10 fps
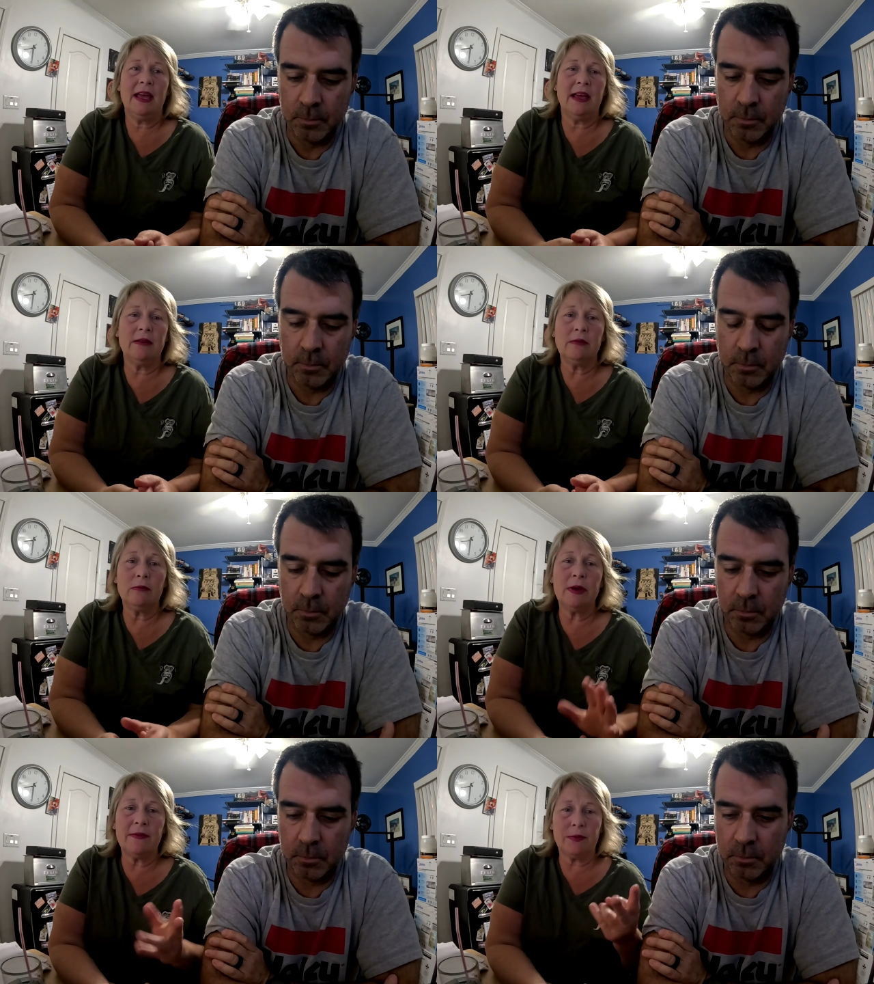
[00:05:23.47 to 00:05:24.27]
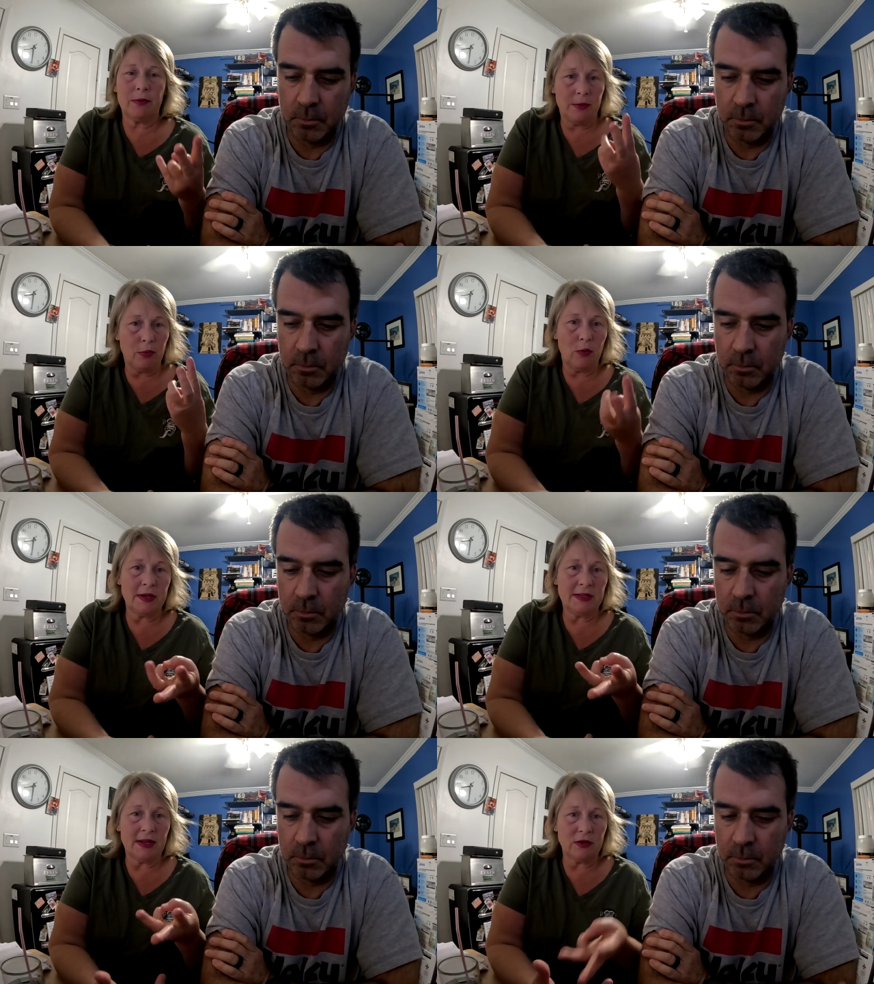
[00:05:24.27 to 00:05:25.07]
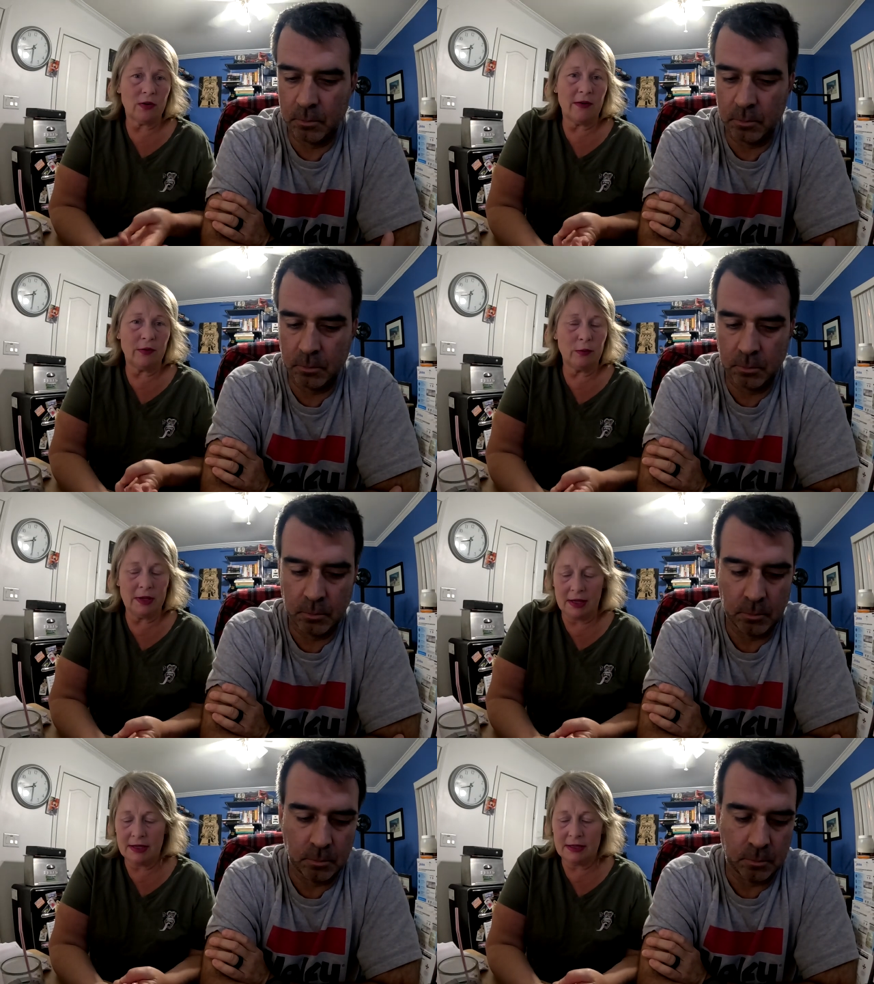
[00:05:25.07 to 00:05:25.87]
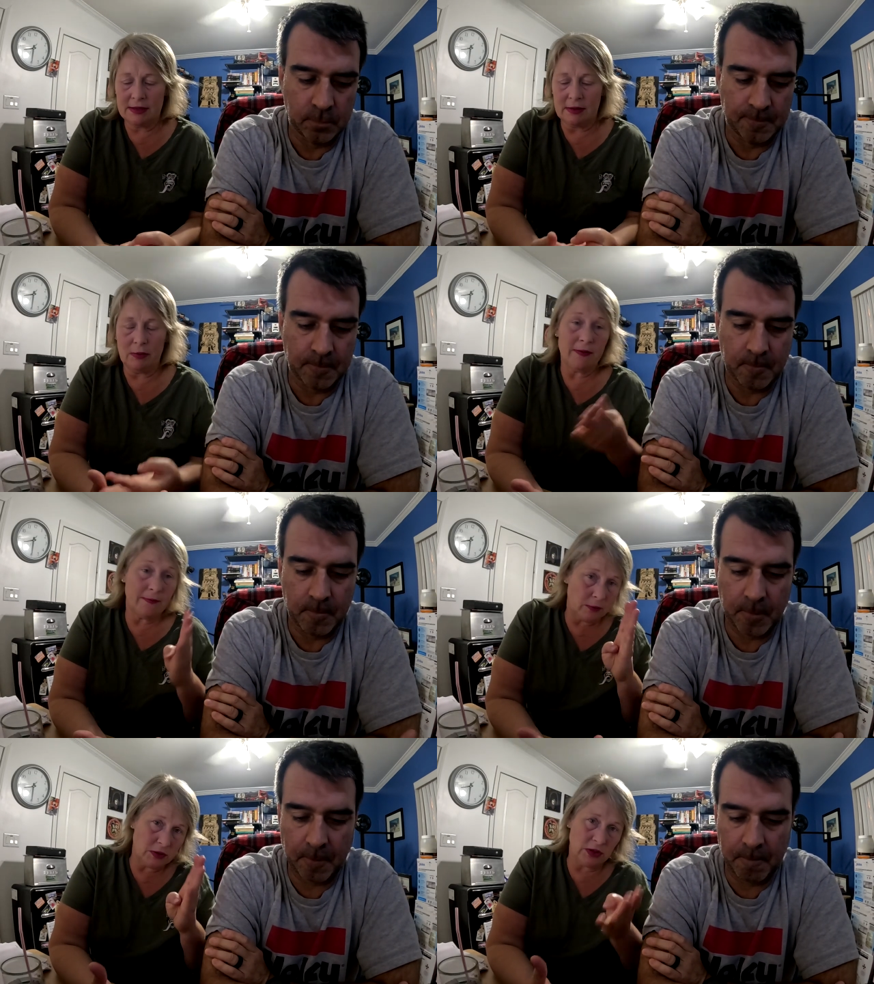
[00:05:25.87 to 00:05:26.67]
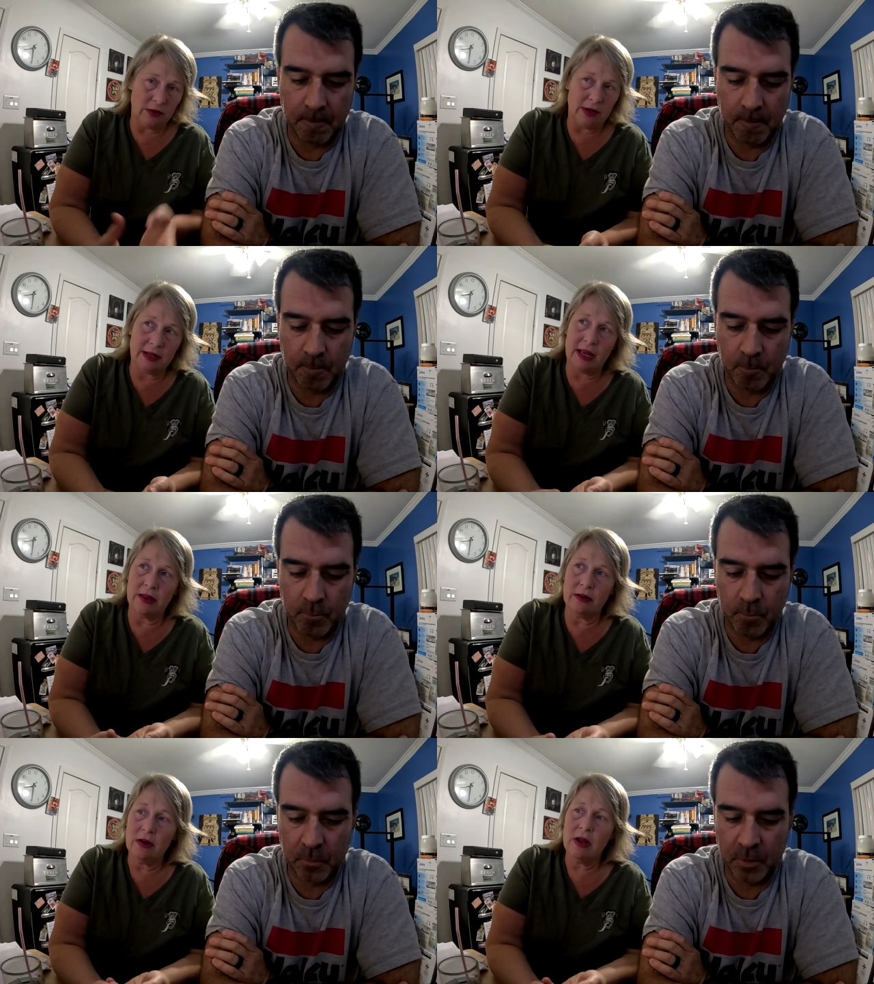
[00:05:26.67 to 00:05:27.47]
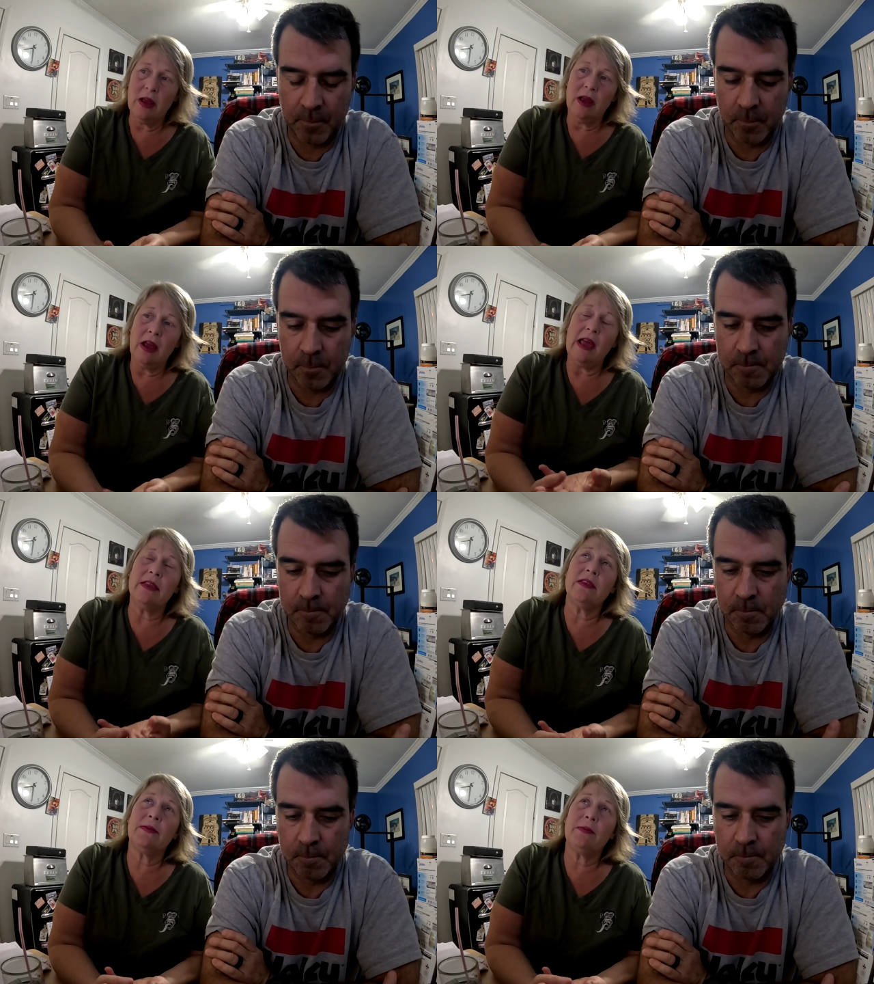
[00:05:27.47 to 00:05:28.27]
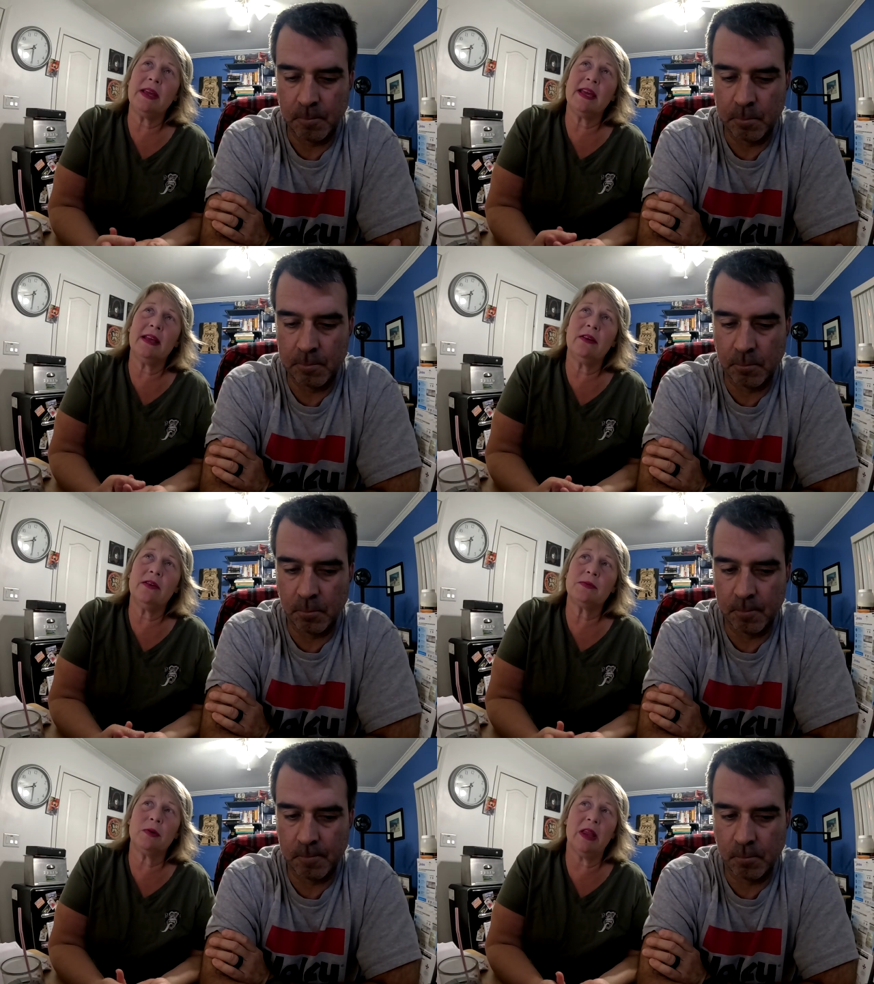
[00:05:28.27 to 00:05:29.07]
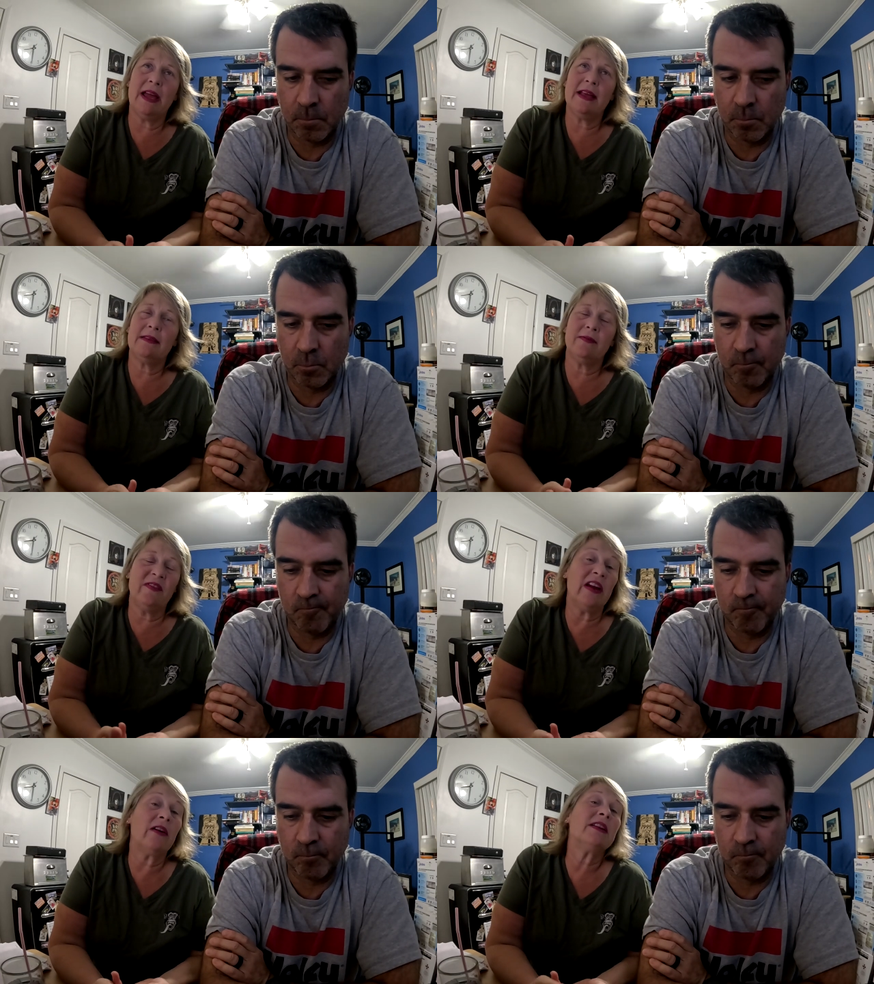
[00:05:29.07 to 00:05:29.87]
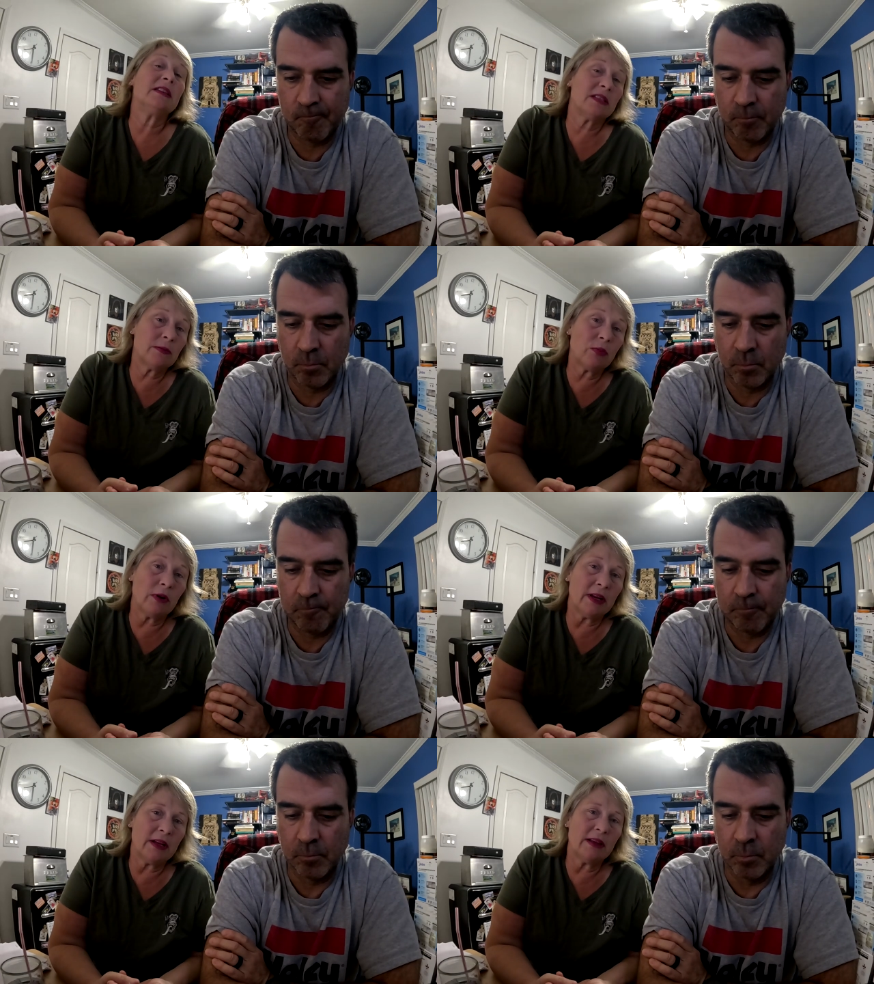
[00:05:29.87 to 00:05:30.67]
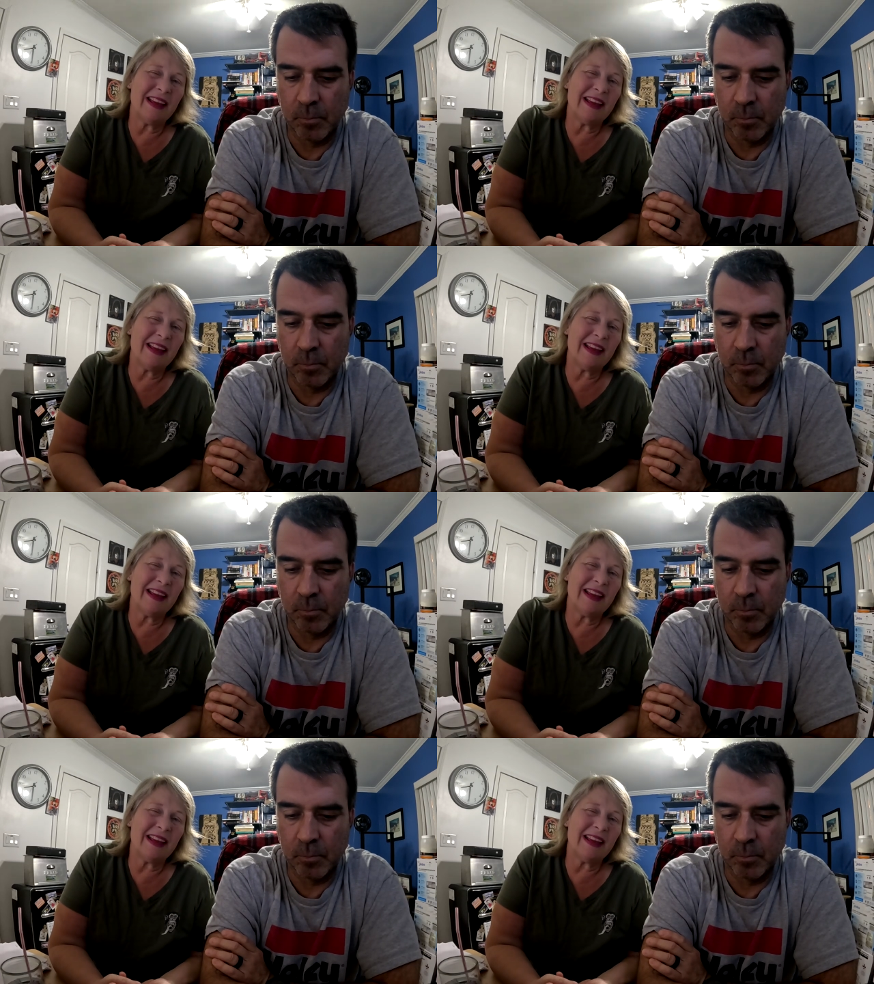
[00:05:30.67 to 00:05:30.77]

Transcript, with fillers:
Speaker 1: and we have three boys that travel with us, and we have four children all together, And the three kiddos were like very disappointed.